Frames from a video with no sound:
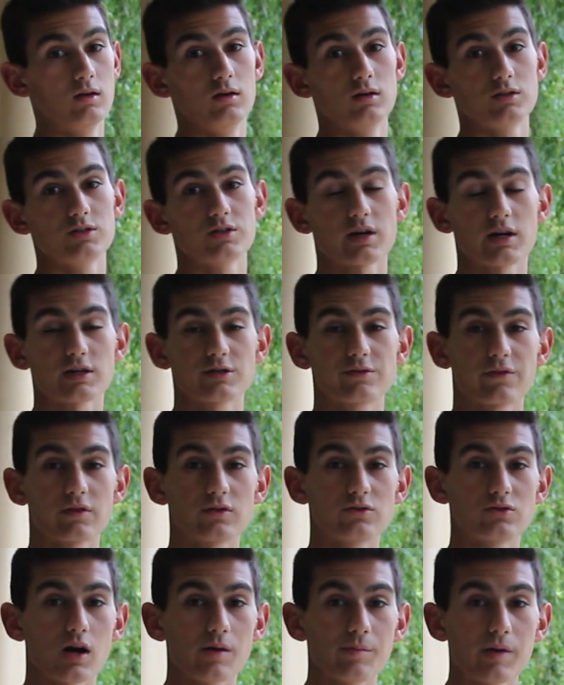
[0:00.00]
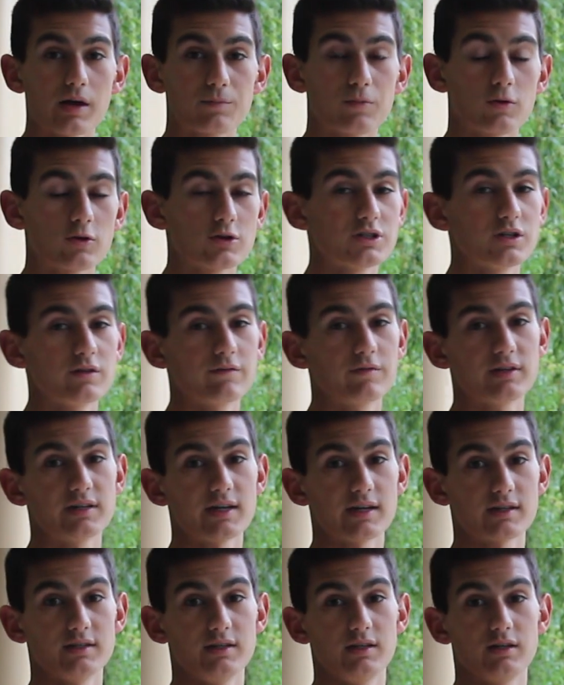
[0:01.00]
So guys, for the drawback portion of the
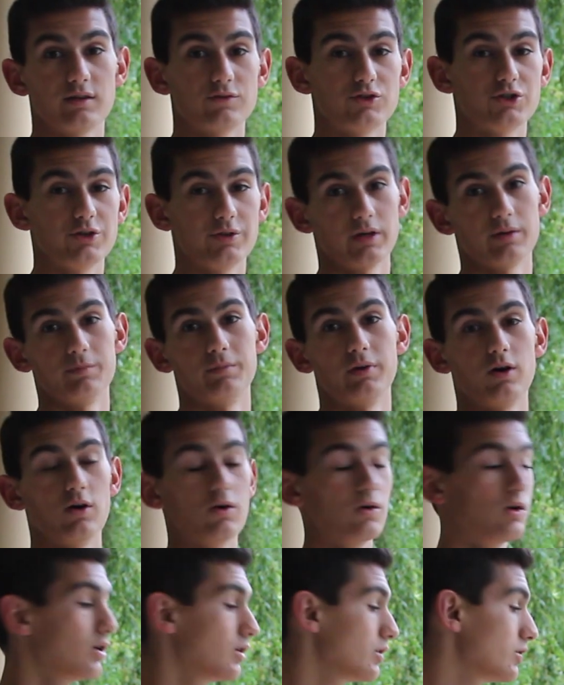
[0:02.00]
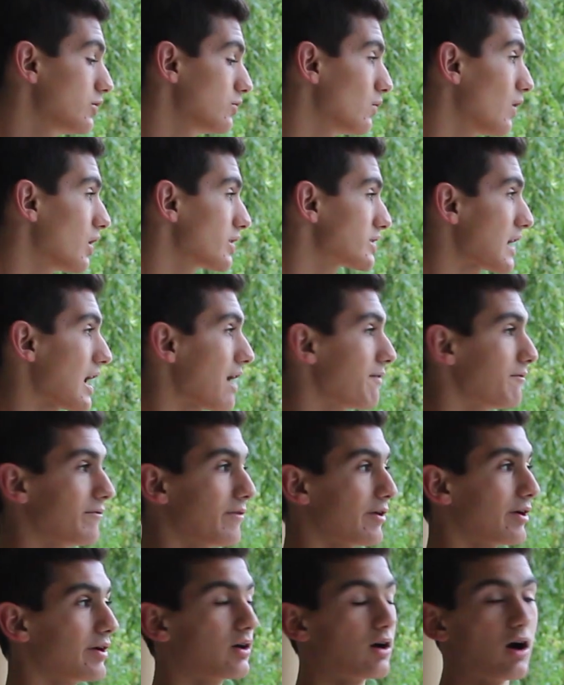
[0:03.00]
technique of shooting a bow, you want to have a
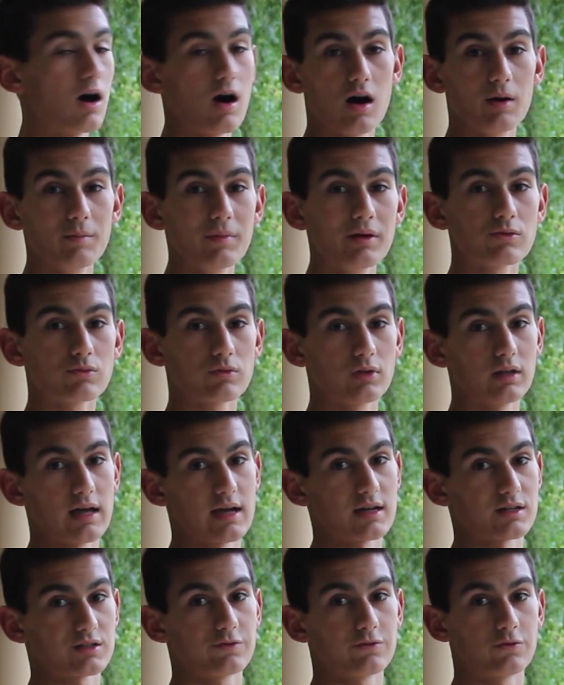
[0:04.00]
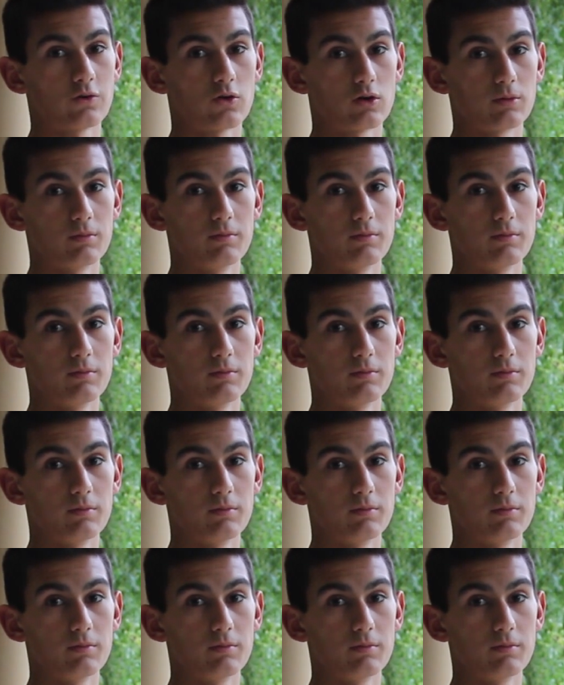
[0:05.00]
very calm and relaxed form.